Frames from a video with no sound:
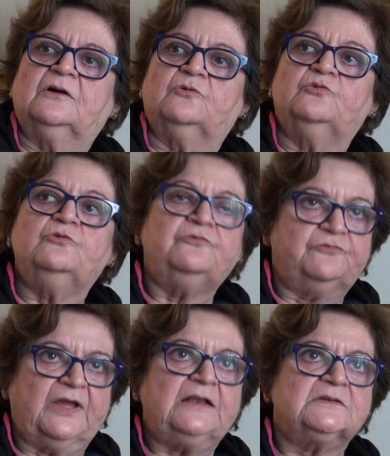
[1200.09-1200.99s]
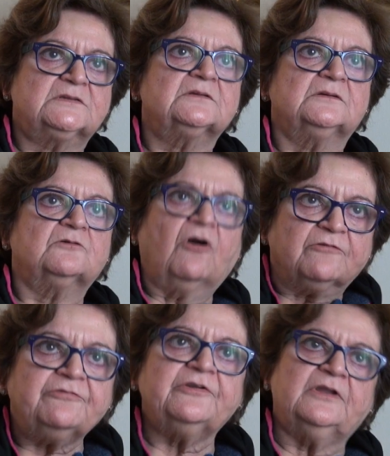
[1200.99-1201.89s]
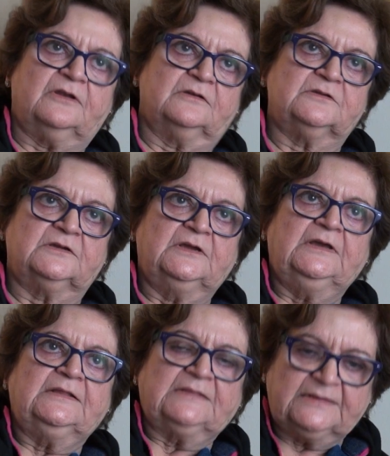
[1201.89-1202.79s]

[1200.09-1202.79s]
who felt confident